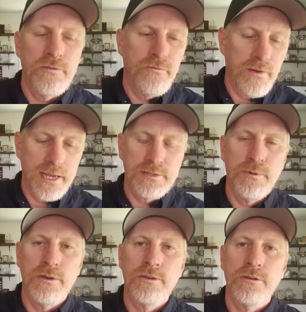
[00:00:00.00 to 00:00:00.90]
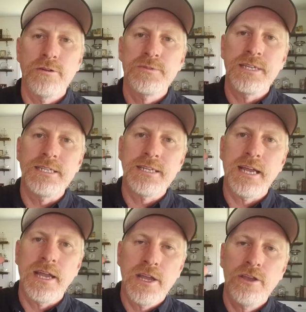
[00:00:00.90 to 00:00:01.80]
Facebook groups is a
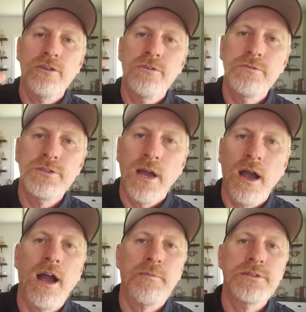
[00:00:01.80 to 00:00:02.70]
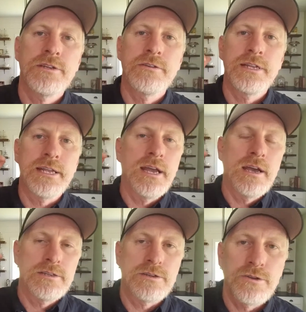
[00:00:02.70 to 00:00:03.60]
huge opportunity
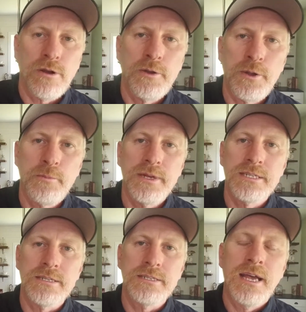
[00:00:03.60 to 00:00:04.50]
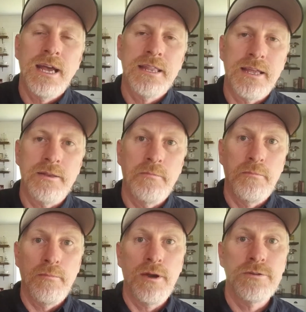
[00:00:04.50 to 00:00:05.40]
to grow your business that
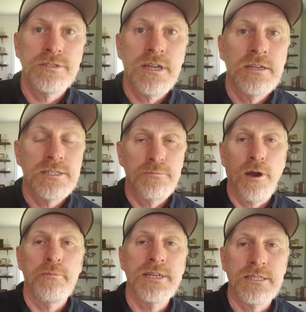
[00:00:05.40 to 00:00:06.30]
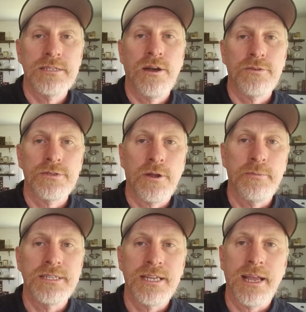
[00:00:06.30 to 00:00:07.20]
most small business owners are
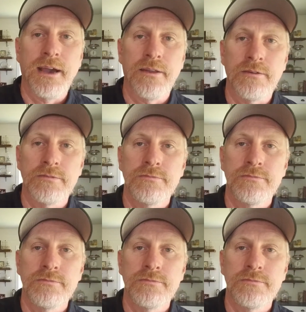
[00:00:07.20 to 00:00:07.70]
missing out on.